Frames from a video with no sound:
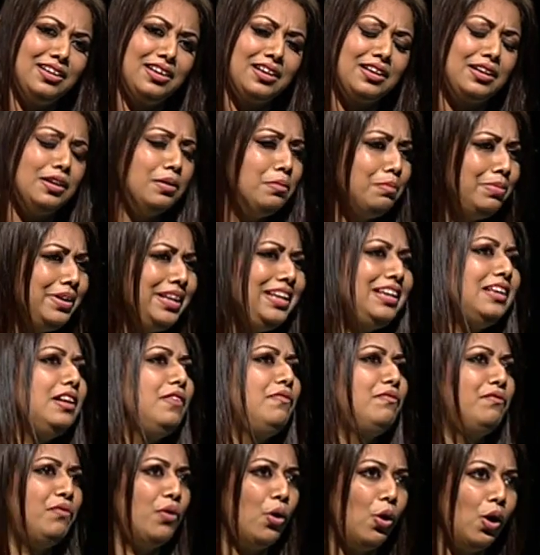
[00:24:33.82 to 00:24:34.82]
completely
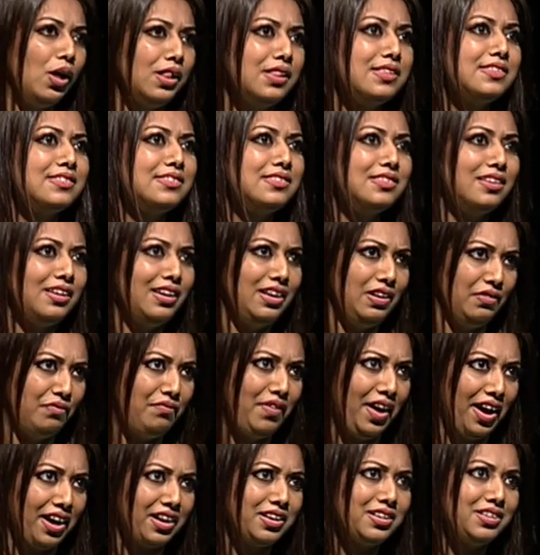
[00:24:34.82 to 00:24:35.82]
false. Yes. In
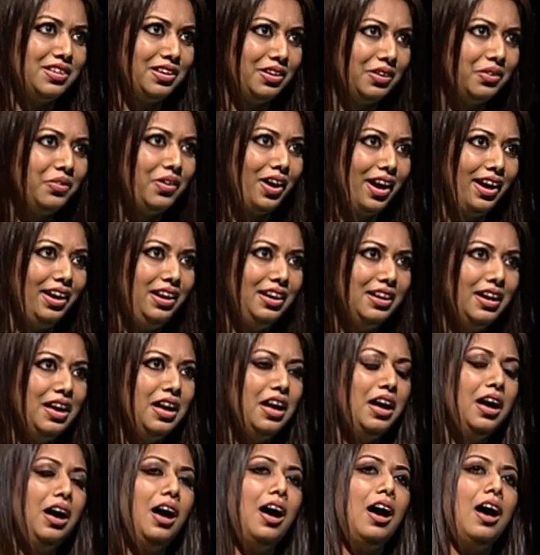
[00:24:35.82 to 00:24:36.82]
fact, right?
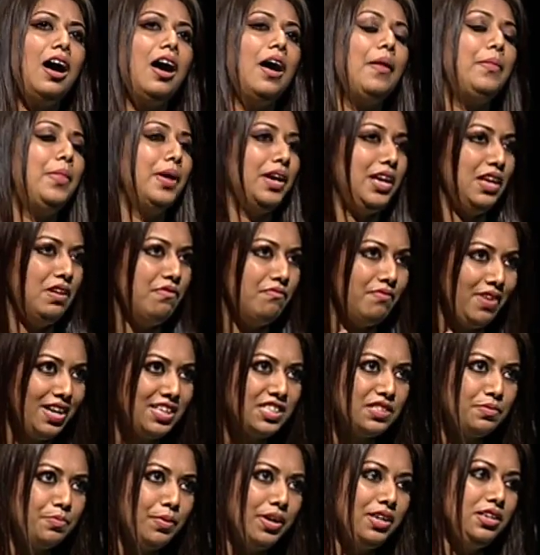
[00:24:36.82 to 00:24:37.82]
The
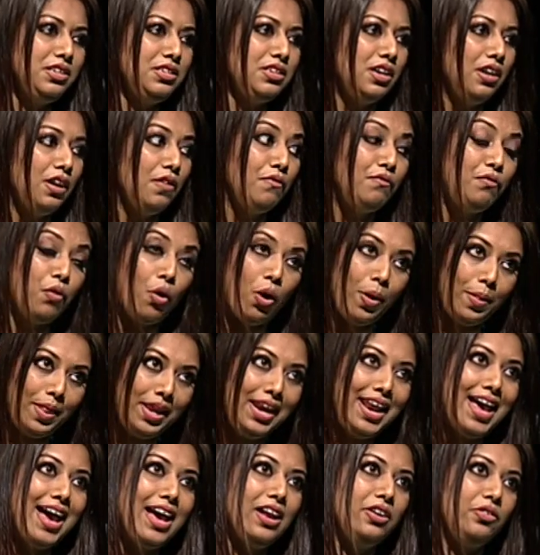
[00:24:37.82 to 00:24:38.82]
investment for the
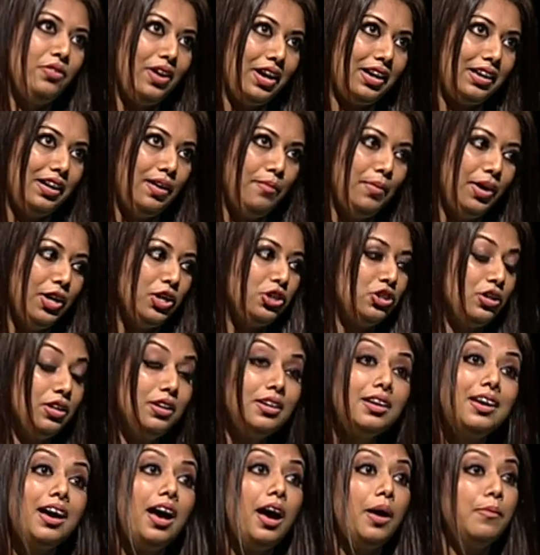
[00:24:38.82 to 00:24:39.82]
land reclamation
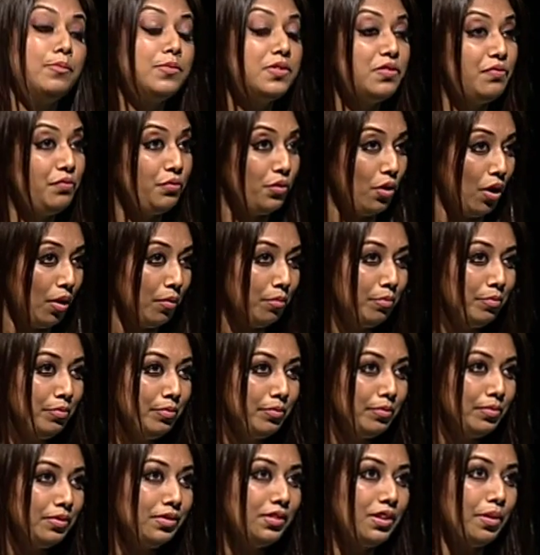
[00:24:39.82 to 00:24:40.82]
comes from
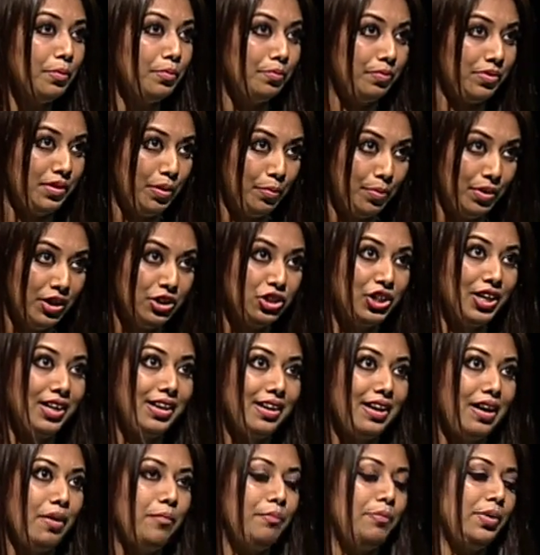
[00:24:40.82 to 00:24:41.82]
the project
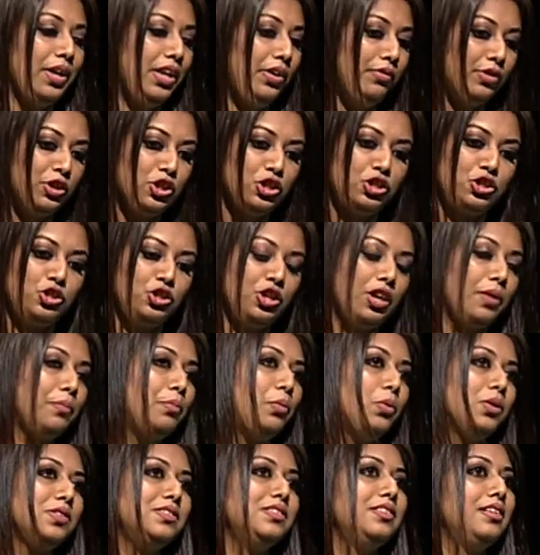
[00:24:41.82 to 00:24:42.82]
company, which is
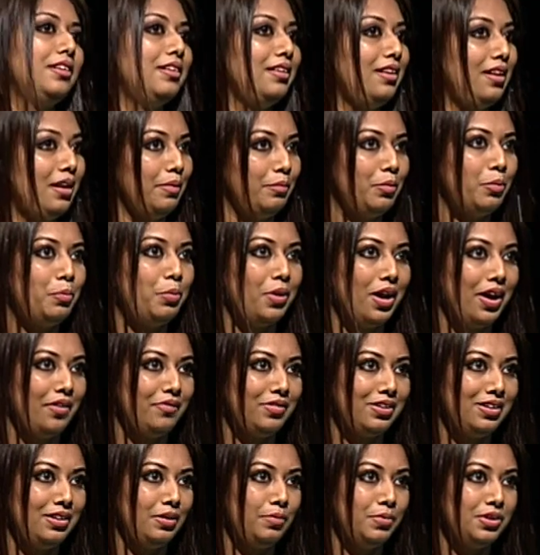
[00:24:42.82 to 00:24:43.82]
Port City Colombo
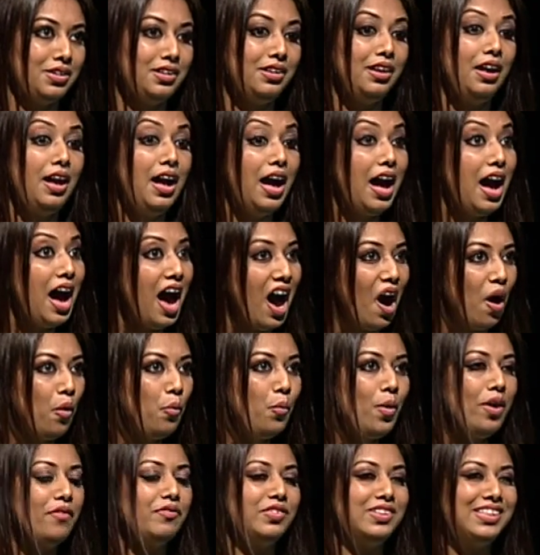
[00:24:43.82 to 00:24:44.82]
Private Limited.
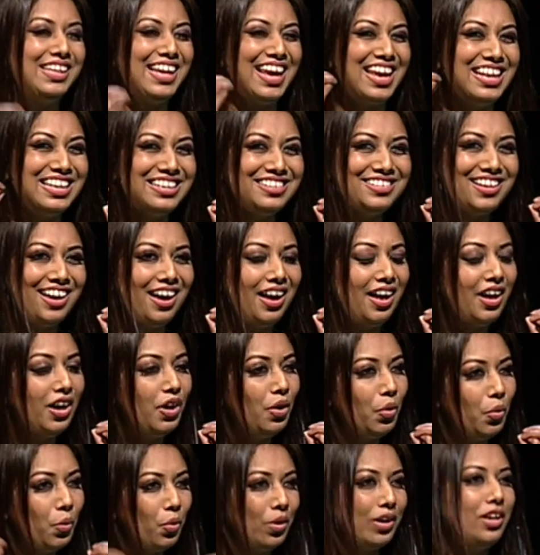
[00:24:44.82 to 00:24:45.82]
However, the entire
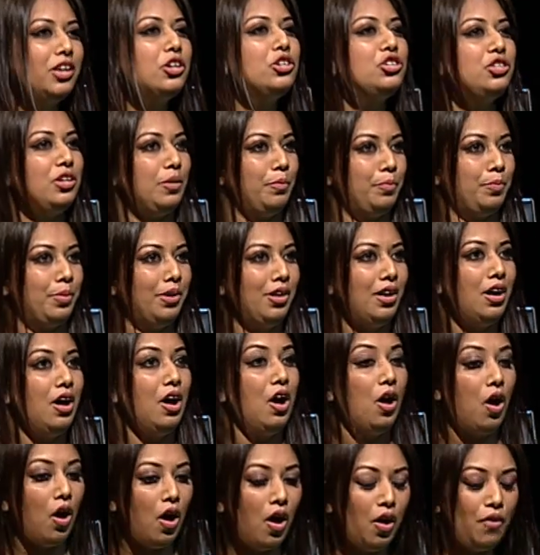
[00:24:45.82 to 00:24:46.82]
ownership
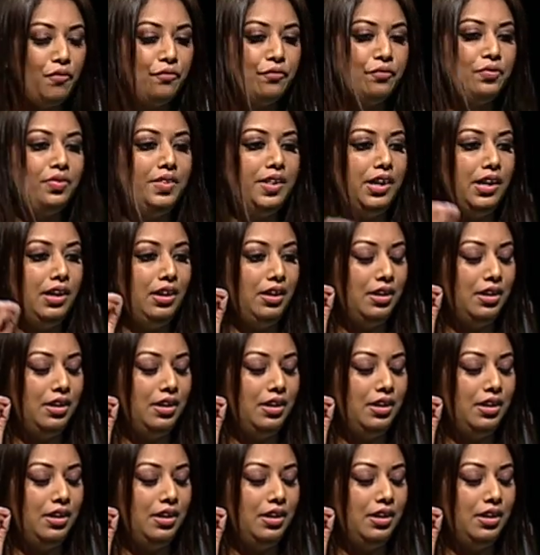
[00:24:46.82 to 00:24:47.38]
of the